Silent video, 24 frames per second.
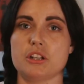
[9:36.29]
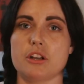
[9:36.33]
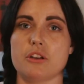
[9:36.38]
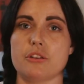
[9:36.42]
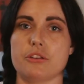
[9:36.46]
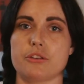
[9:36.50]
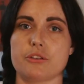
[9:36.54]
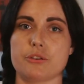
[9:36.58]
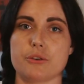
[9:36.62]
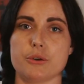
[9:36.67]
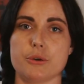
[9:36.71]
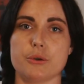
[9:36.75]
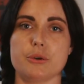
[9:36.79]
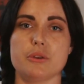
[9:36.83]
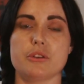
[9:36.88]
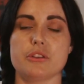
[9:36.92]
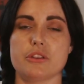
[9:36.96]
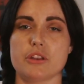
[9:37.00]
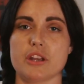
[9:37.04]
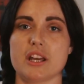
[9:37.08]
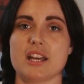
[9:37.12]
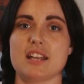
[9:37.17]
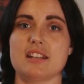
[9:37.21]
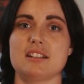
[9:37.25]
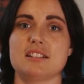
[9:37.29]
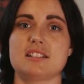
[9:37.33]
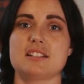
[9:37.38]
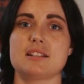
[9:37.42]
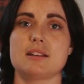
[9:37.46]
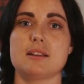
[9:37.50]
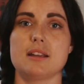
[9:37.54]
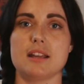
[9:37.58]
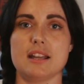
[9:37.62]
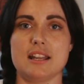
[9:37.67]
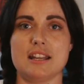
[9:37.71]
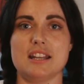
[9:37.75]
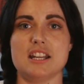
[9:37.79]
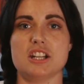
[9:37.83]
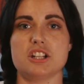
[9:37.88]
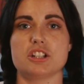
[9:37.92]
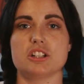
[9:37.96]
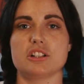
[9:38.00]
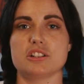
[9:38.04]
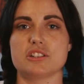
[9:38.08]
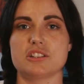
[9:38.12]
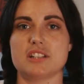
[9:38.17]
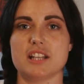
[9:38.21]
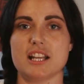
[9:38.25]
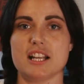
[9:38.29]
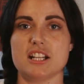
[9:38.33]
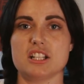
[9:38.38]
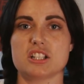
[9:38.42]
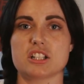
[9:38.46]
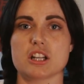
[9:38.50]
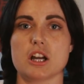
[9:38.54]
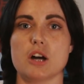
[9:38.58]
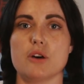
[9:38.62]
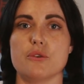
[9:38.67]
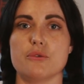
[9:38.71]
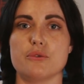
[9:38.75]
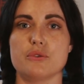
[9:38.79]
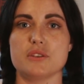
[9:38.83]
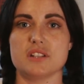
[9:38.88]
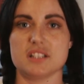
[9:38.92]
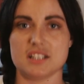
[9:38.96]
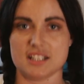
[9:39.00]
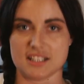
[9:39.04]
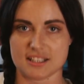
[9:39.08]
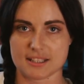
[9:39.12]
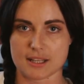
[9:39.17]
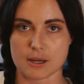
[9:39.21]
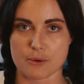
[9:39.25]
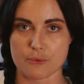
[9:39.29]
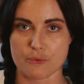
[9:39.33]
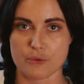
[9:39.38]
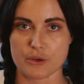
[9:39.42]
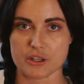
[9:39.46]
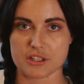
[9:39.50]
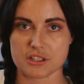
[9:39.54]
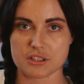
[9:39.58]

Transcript: through that initial stage of discomfort.